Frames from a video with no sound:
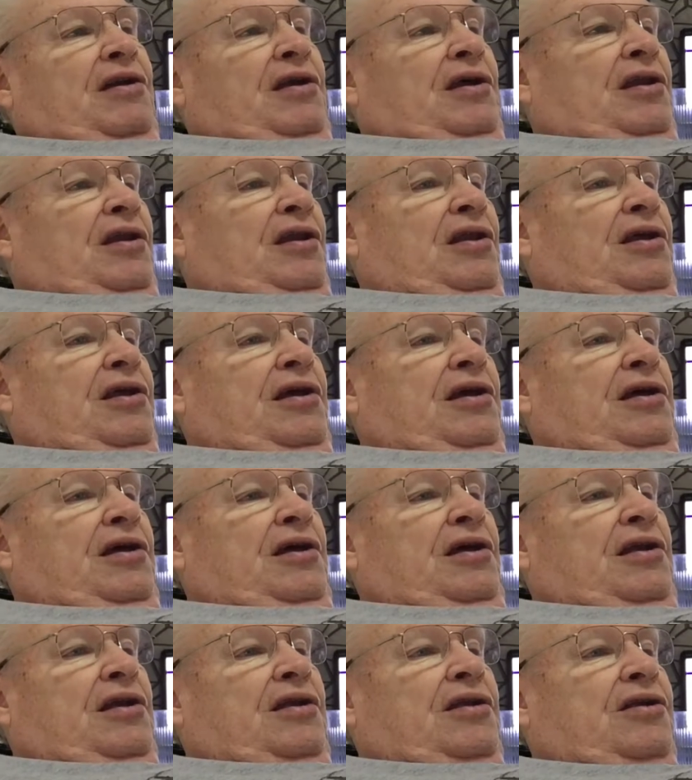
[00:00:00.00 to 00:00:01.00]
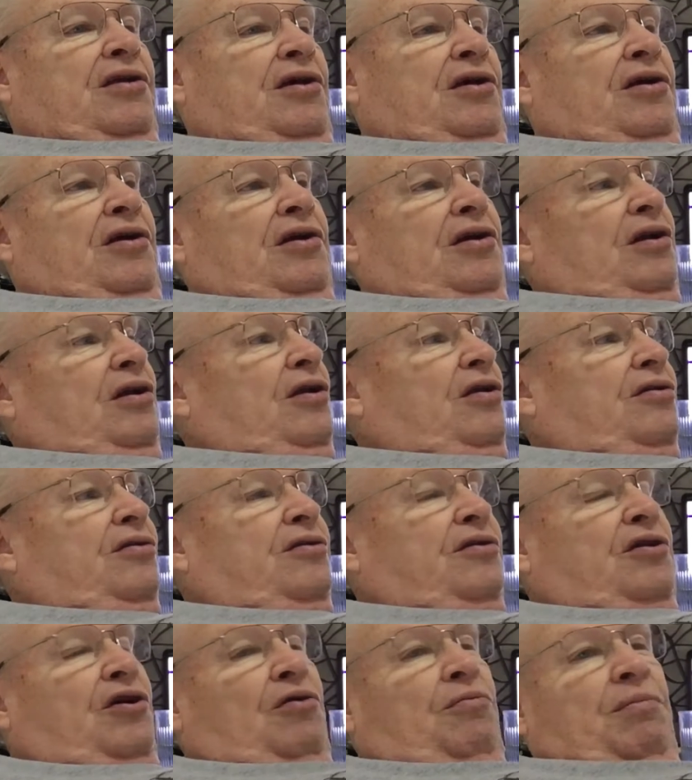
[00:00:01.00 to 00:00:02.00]
a little kid and
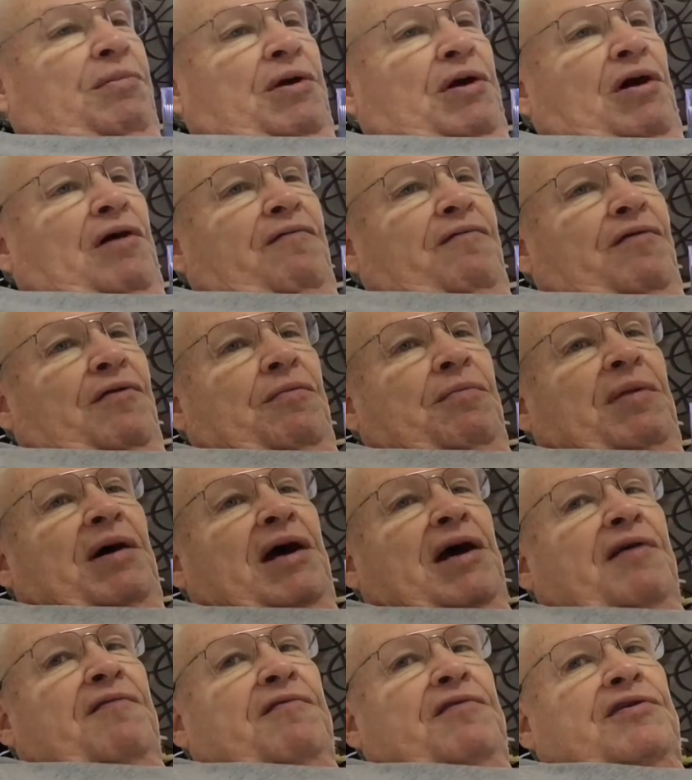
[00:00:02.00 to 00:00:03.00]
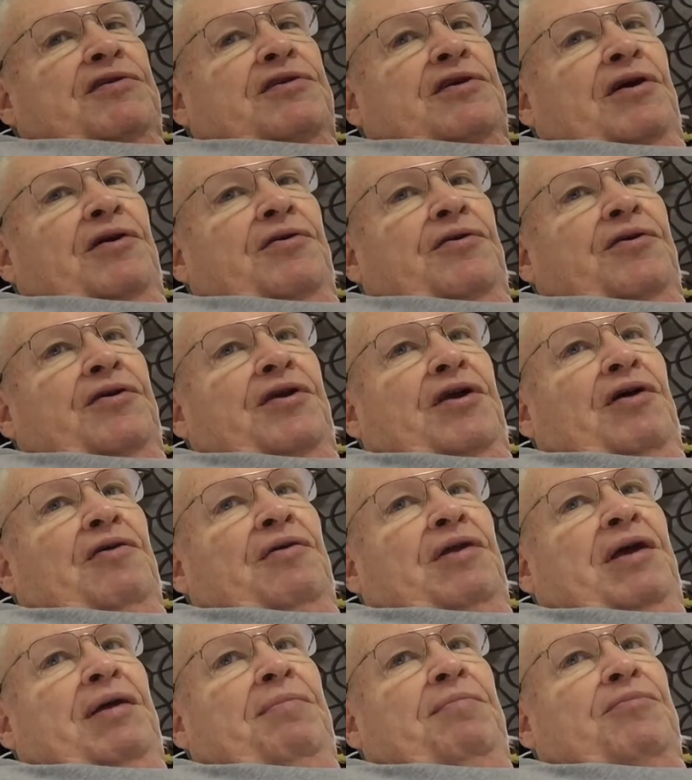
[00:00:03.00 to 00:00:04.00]
told me over the back of his shoulder,
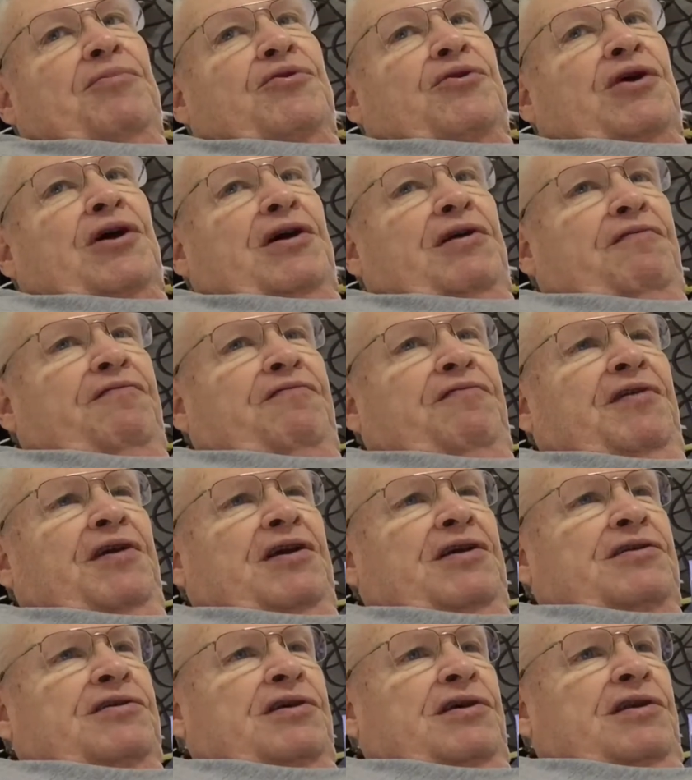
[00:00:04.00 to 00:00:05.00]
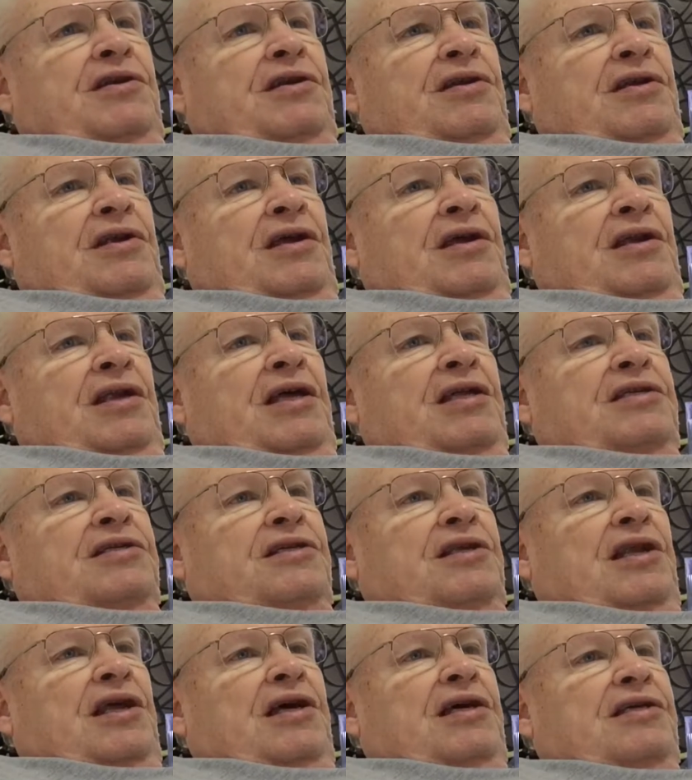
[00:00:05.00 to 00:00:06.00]
don't even try to fix it. And that's
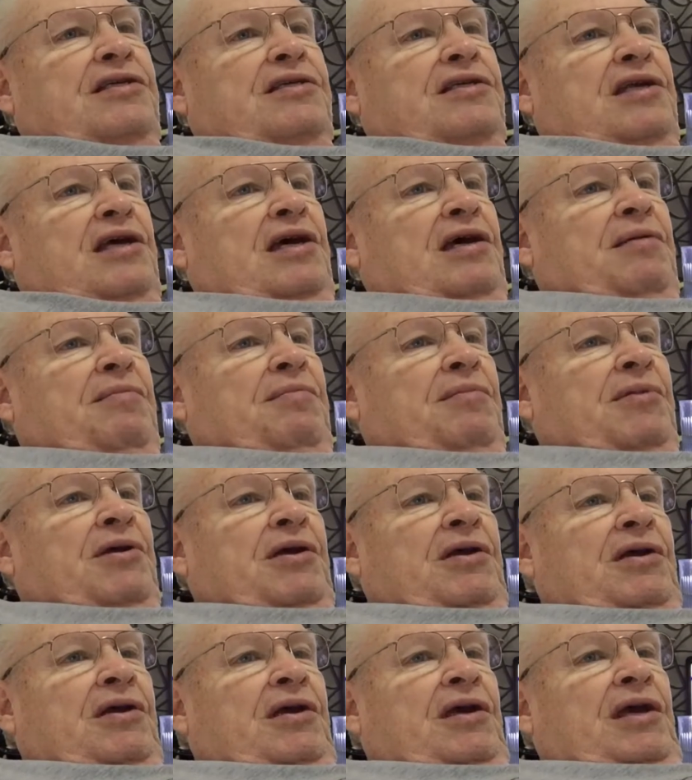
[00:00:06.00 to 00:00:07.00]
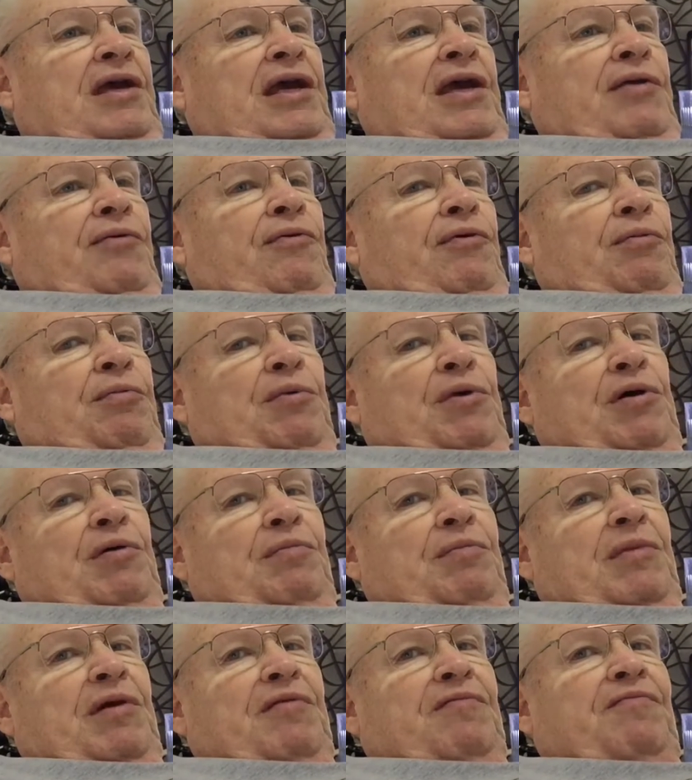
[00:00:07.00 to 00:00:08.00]
the last time he
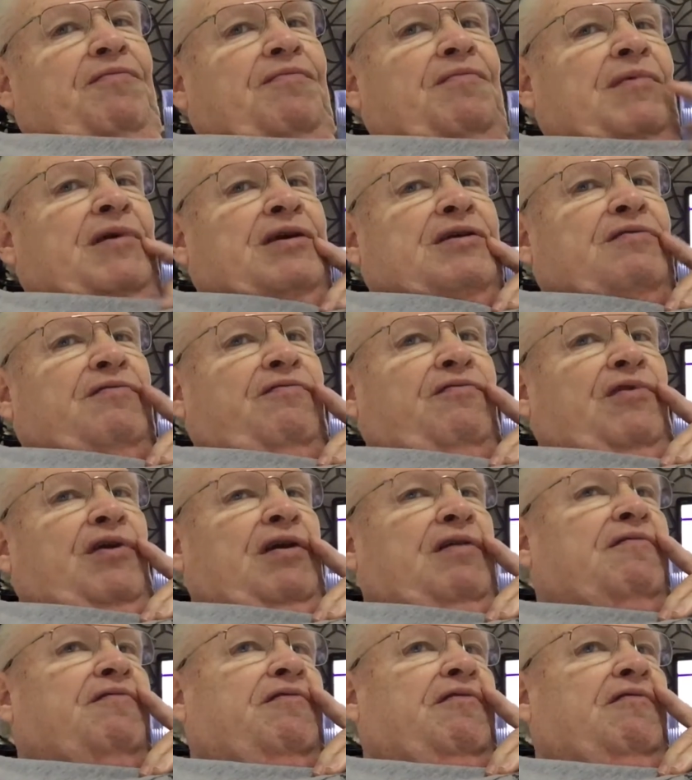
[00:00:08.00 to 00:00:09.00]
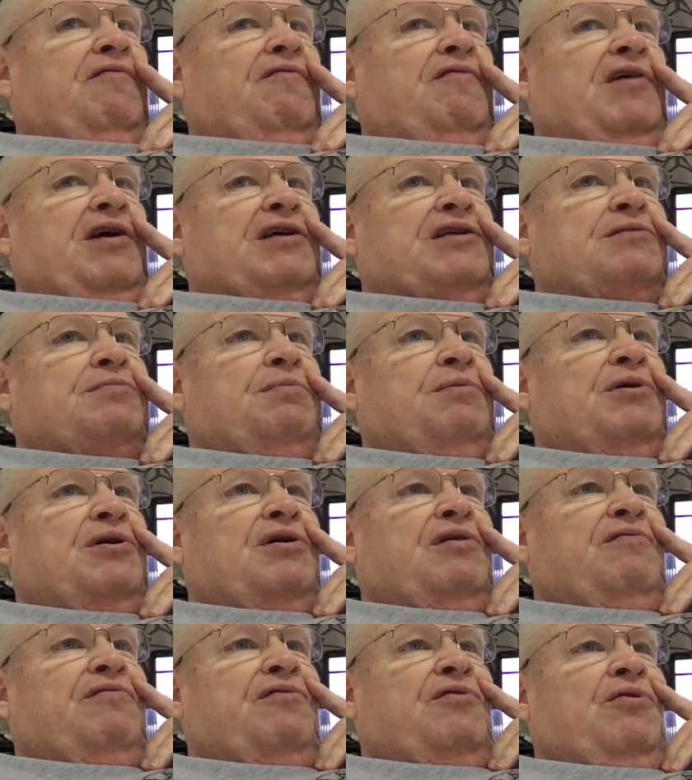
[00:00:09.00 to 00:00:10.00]
removed me as a friend from
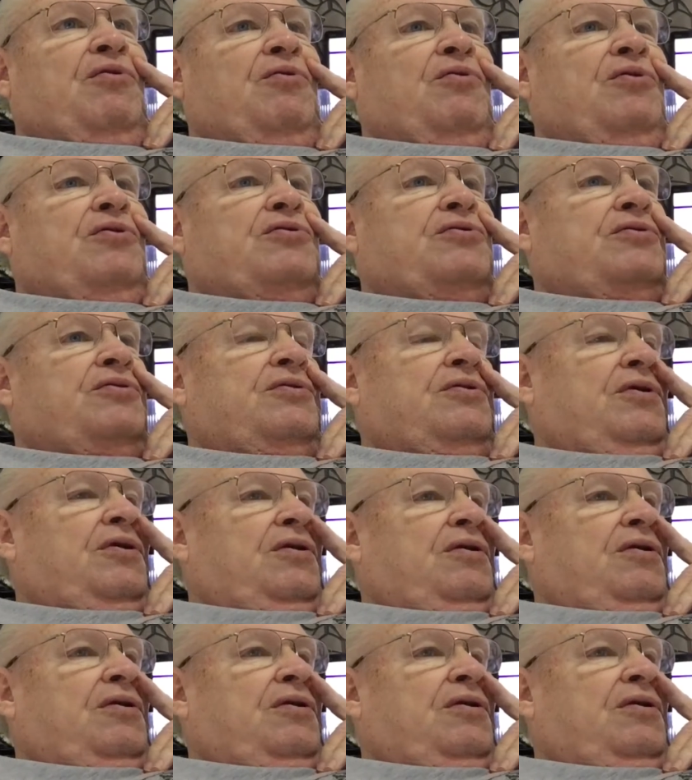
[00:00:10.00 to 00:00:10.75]
Facebook, of course.